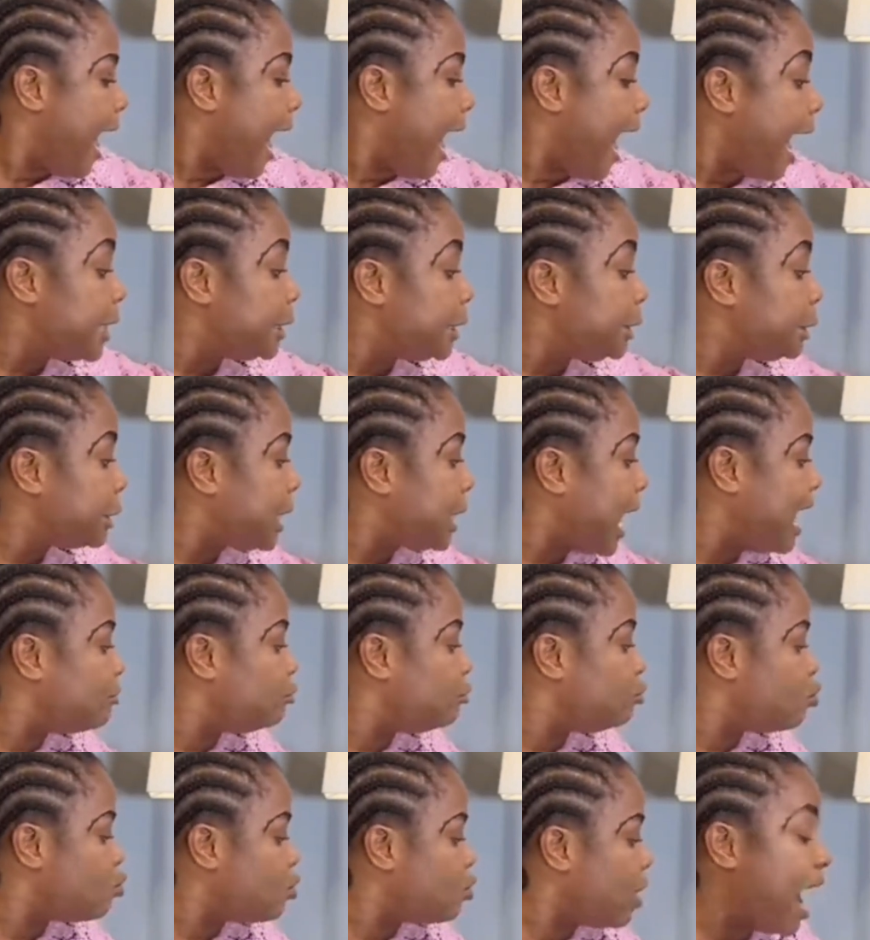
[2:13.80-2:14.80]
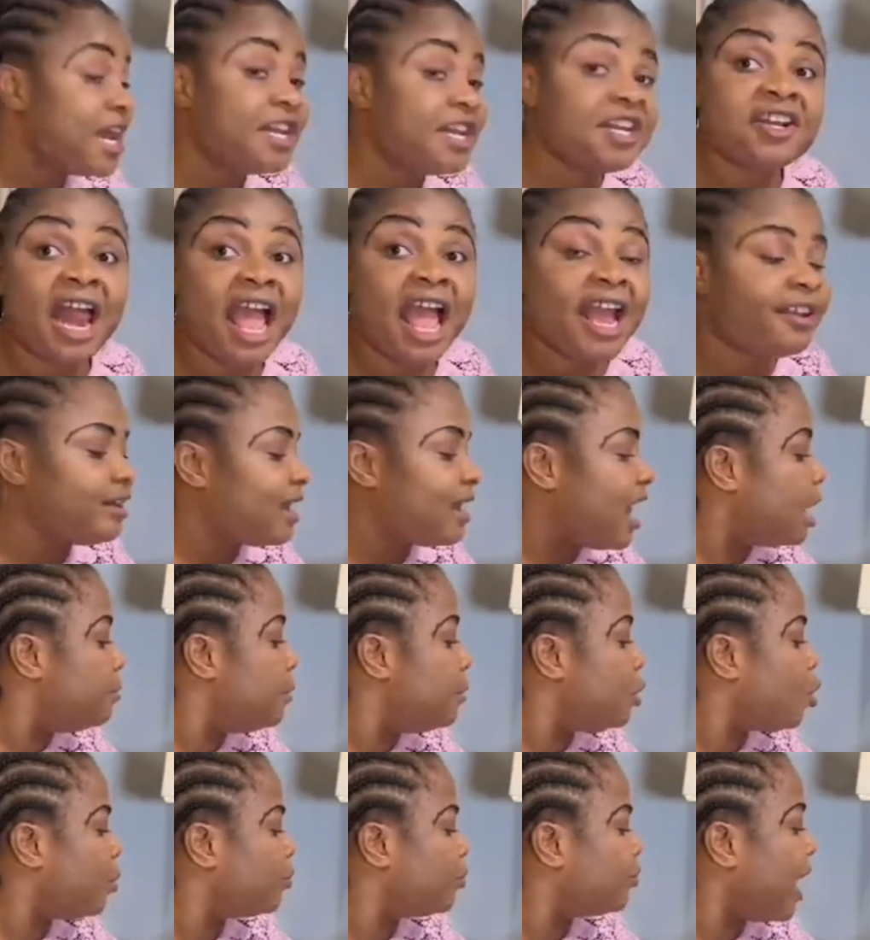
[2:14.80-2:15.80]
eyeshadow. I didn't like it
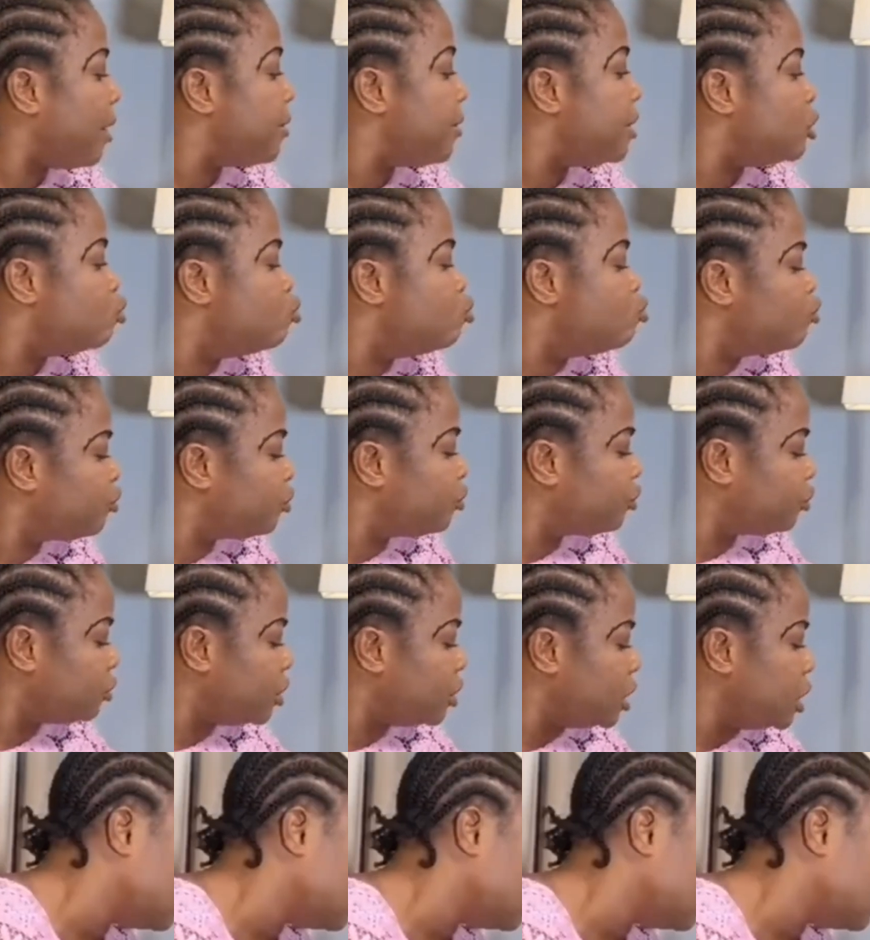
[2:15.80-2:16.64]
loud because I will use